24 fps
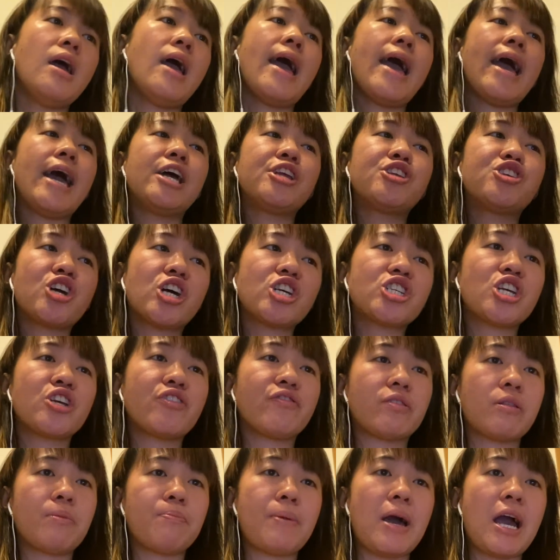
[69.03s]
And judging
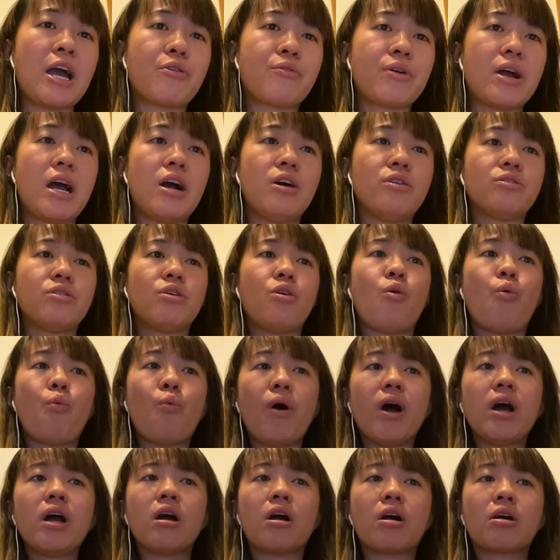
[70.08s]
from the background,
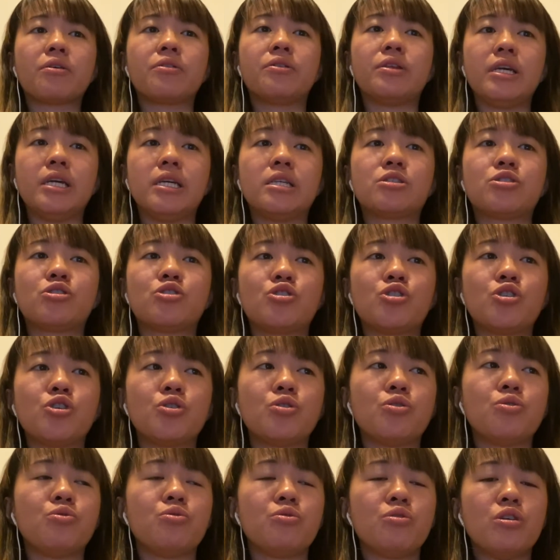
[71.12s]
what are these
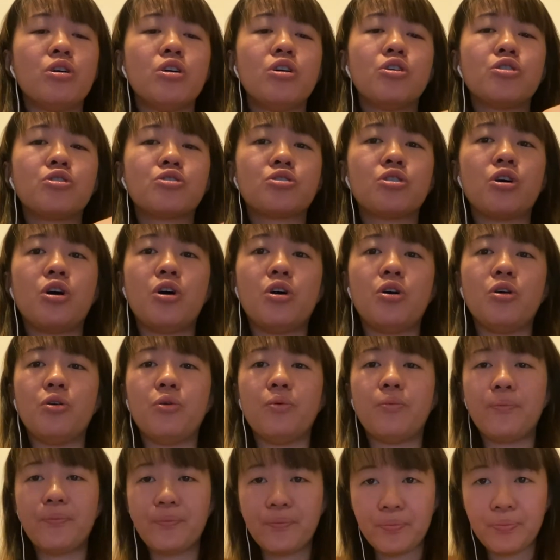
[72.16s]
two?
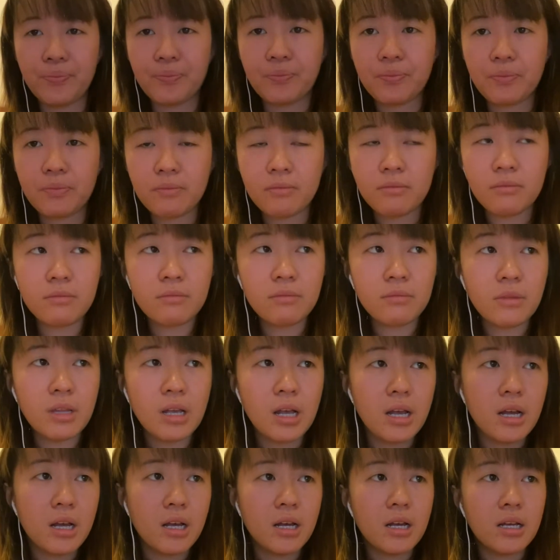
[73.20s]
So
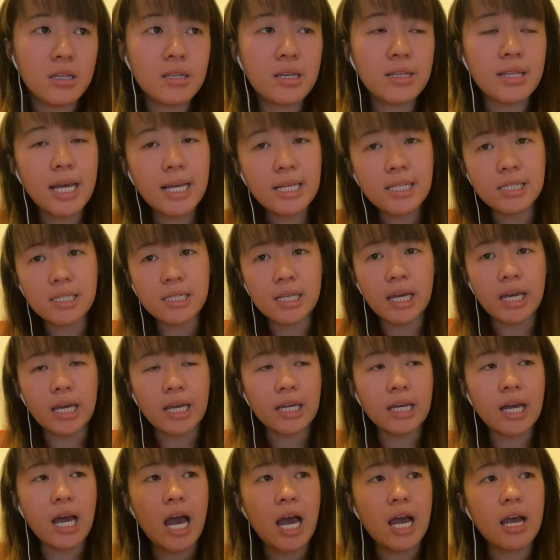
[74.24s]
the next
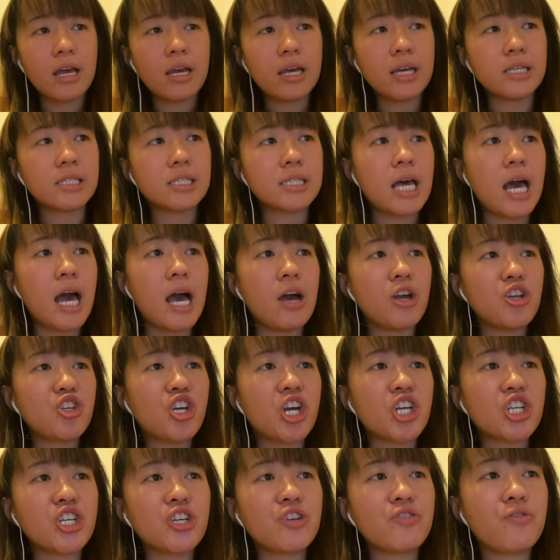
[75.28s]
thing is that
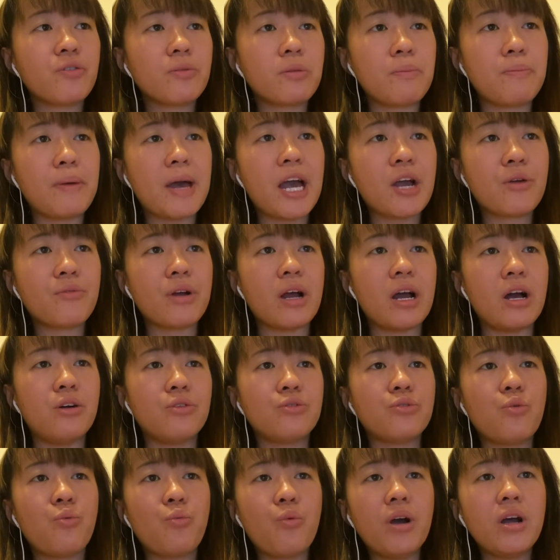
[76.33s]
judging from the
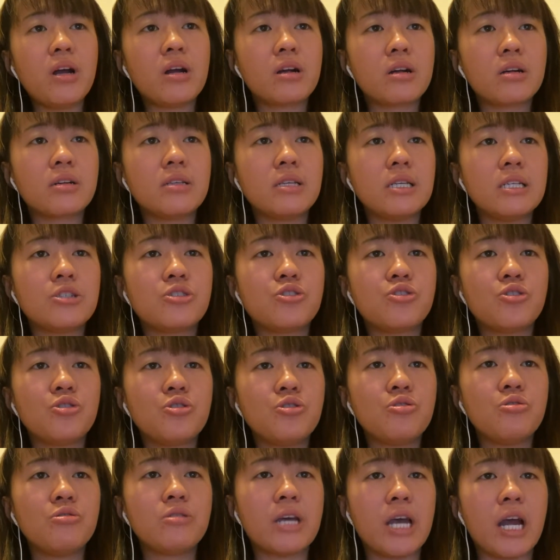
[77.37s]
background, what are these
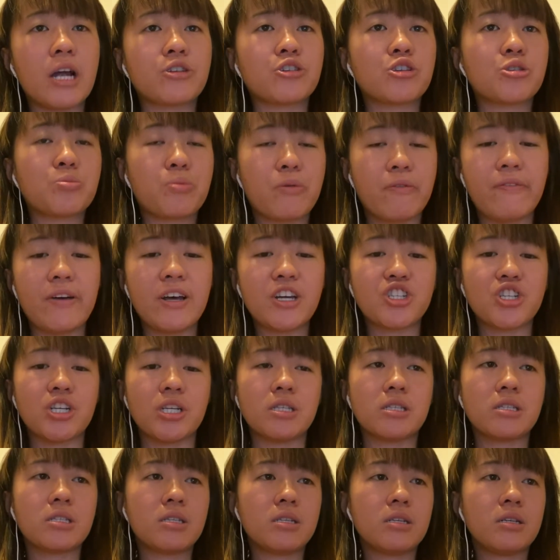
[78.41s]
two characters' professions?